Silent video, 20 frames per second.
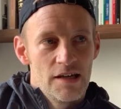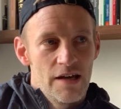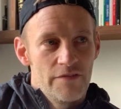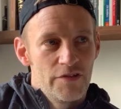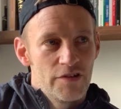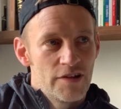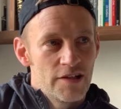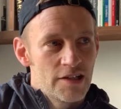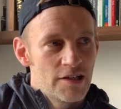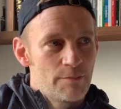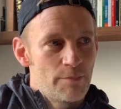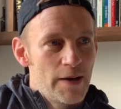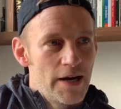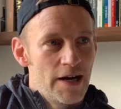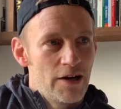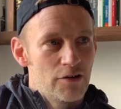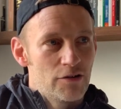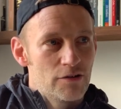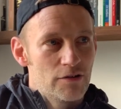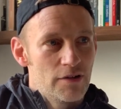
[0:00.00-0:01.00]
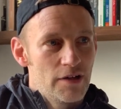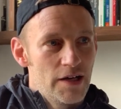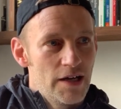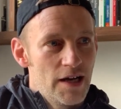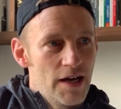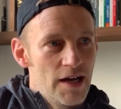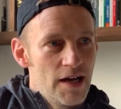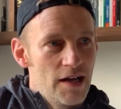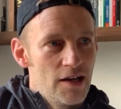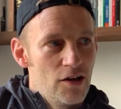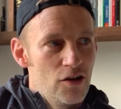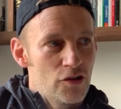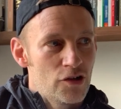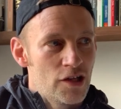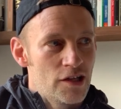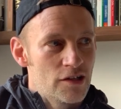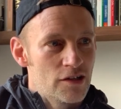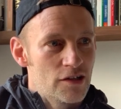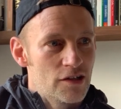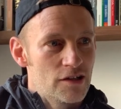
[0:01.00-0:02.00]
If you think about
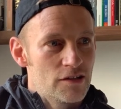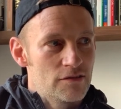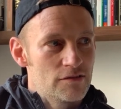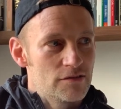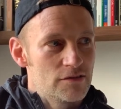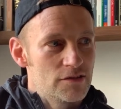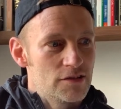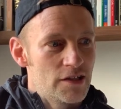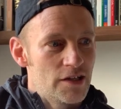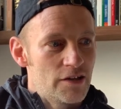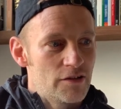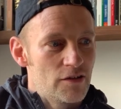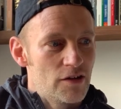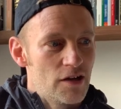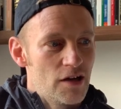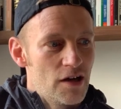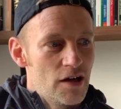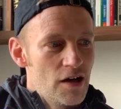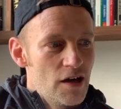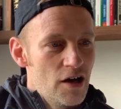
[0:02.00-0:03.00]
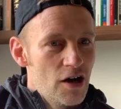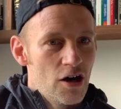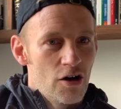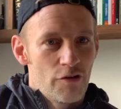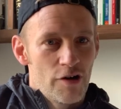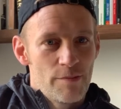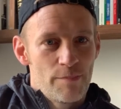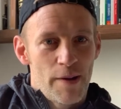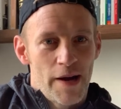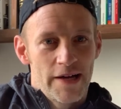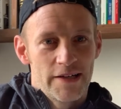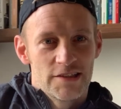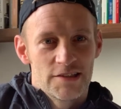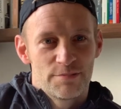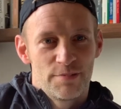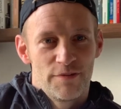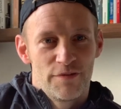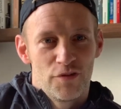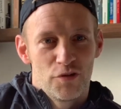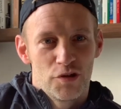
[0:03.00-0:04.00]
looking at, you know, heart rate patterns
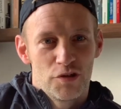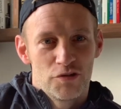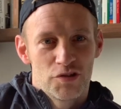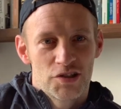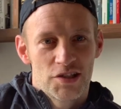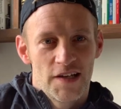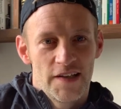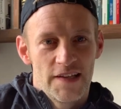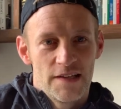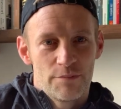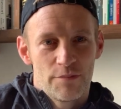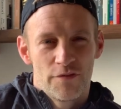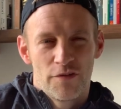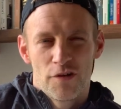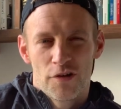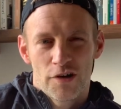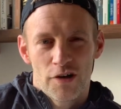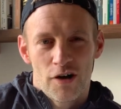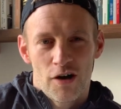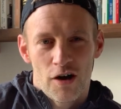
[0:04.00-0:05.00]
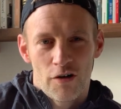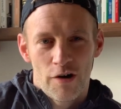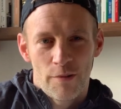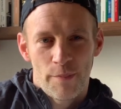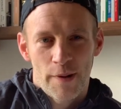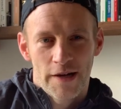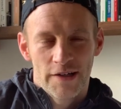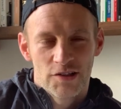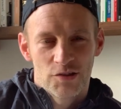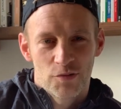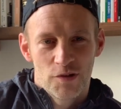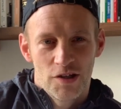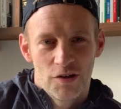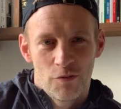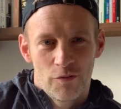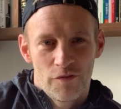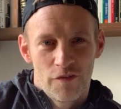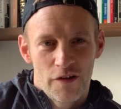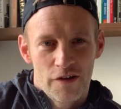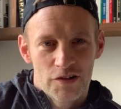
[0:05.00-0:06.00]
before you sleep, if you look at heart rate patterns when
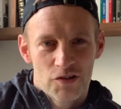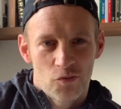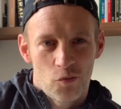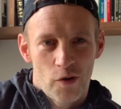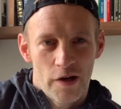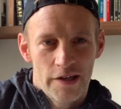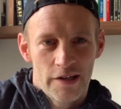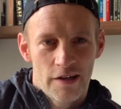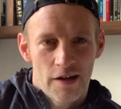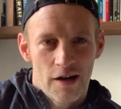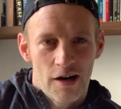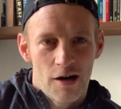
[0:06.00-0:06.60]
you first wake